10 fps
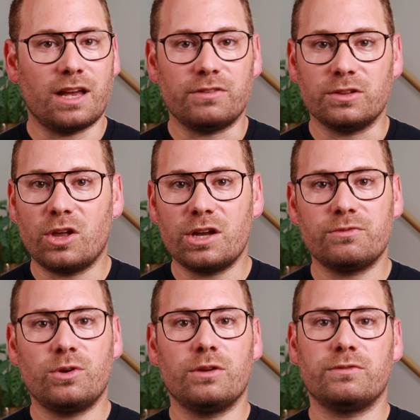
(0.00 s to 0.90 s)
have a lot of
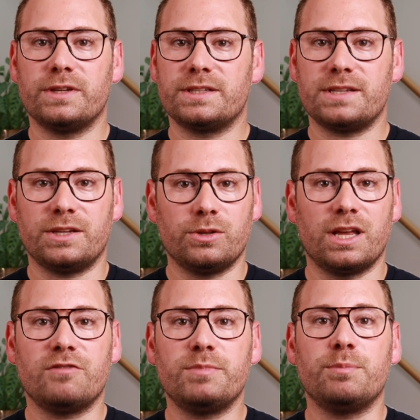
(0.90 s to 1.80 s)
conflicts and you'll
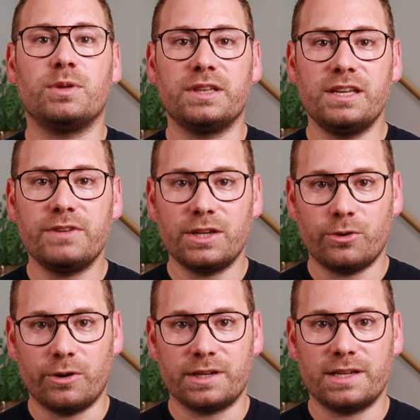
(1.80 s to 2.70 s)
have people leaving
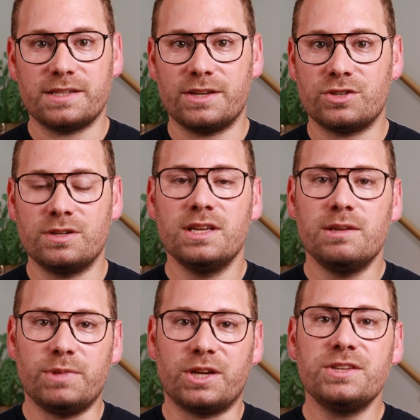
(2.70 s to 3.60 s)
your organization
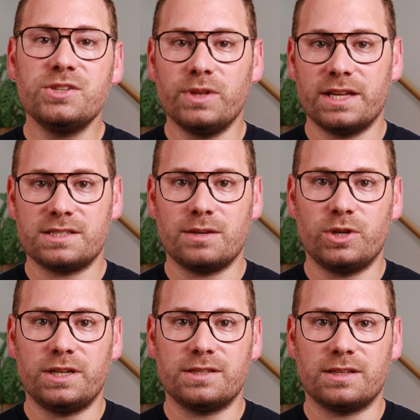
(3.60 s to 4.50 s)
because you let
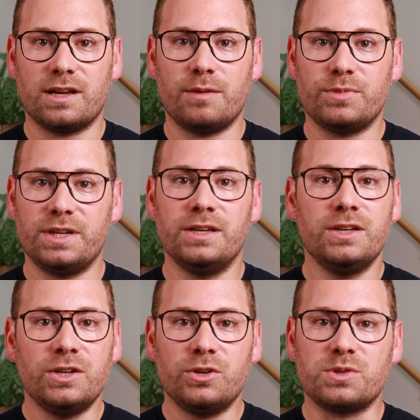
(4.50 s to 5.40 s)
someone into the company
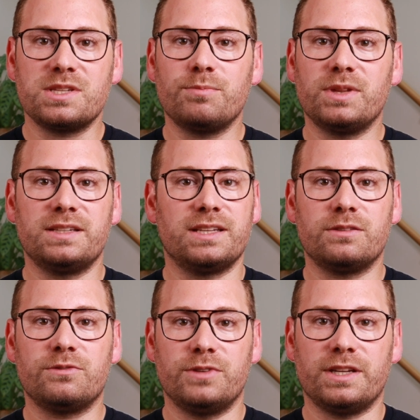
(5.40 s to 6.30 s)
who simply
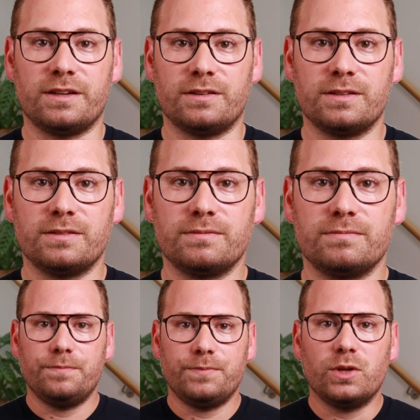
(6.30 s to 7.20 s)
didn't fit in.
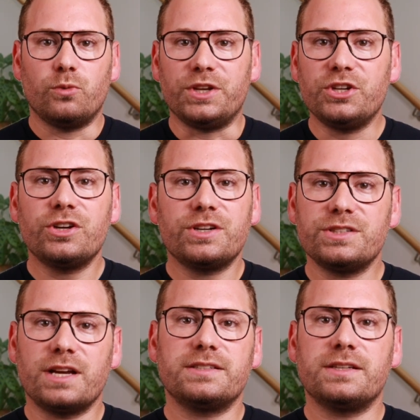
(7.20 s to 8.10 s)
When you're
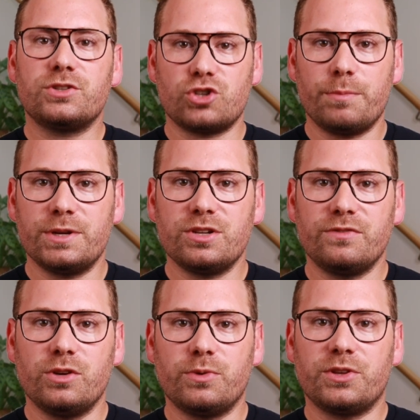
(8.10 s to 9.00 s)
conducting the job
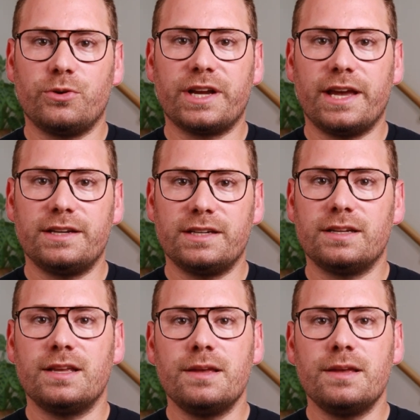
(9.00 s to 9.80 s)
interview with your candidate,